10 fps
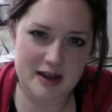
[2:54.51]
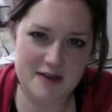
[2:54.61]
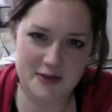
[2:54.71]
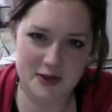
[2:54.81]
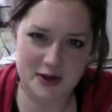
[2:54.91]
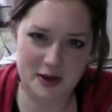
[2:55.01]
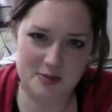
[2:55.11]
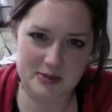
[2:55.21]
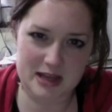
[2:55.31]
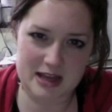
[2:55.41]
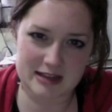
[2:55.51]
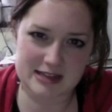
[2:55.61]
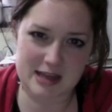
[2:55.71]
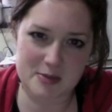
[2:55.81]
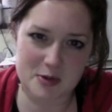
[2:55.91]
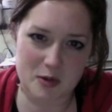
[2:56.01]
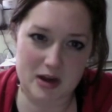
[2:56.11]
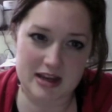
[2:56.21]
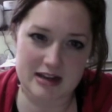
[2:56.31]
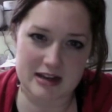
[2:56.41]
I feel like I'm playing Taboo where I
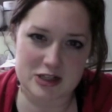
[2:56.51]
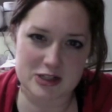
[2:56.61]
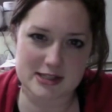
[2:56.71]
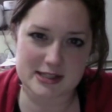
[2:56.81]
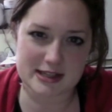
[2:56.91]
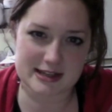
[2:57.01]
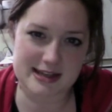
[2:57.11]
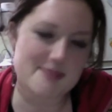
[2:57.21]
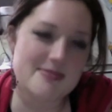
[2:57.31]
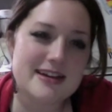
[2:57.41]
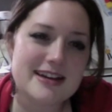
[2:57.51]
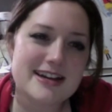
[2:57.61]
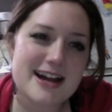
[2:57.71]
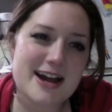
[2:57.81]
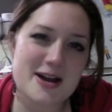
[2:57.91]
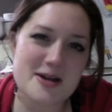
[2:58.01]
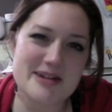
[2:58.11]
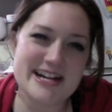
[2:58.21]
can't actually say the name. Um,